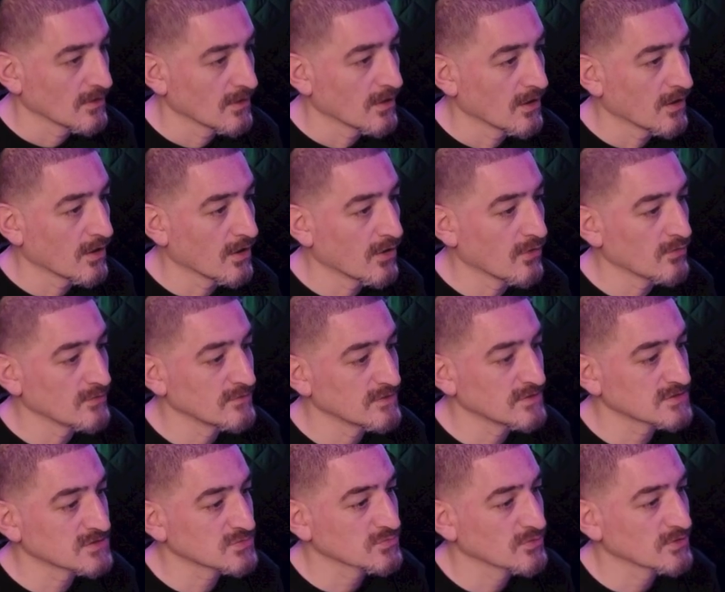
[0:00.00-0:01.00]
Oh, and
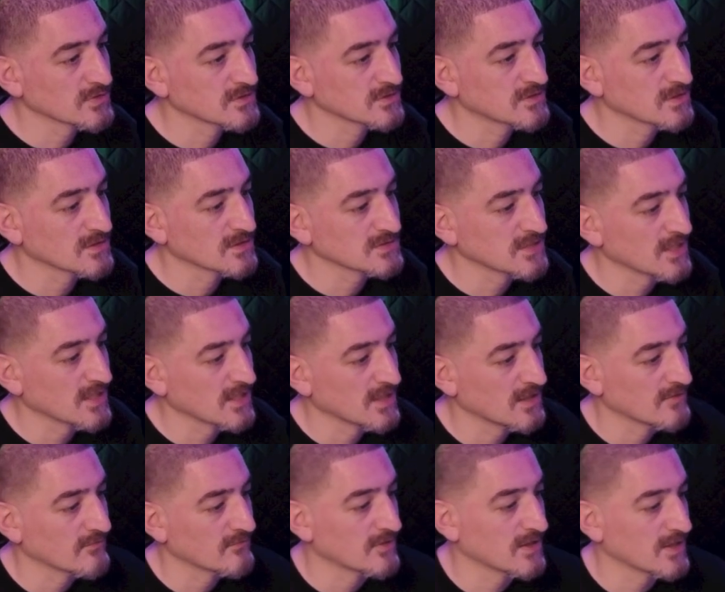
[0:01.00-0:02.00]
this one does
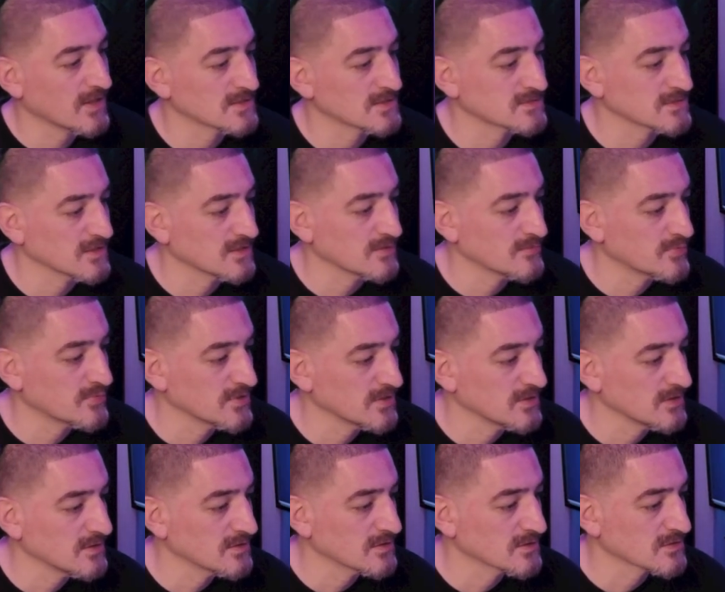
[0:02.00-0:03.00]
have, it has
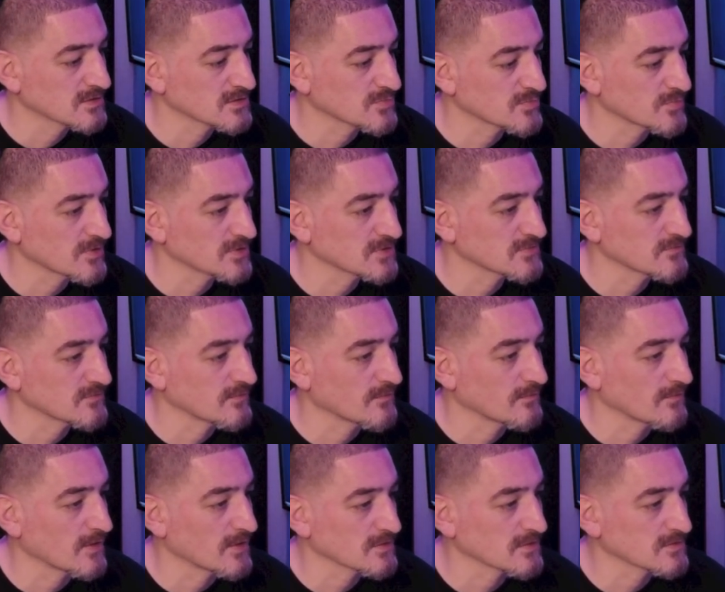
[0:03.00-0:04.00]
MPE expressive
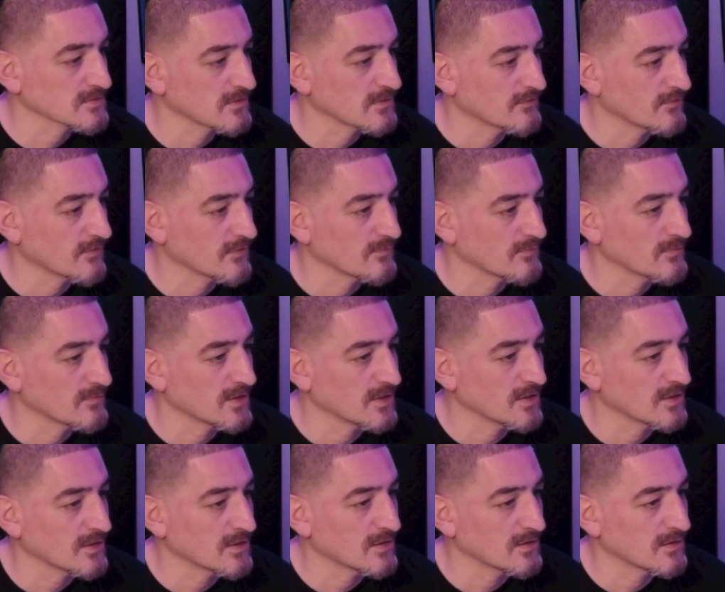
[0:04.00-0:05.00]
if I'm
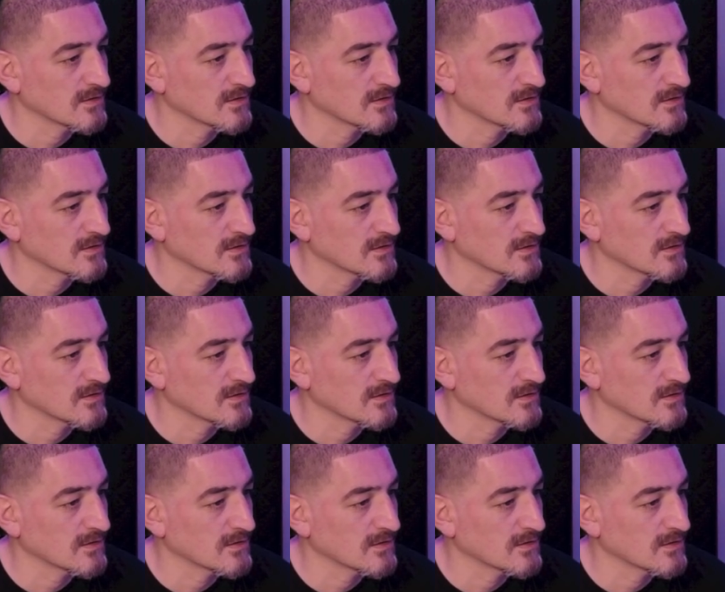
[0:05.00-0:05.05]
not.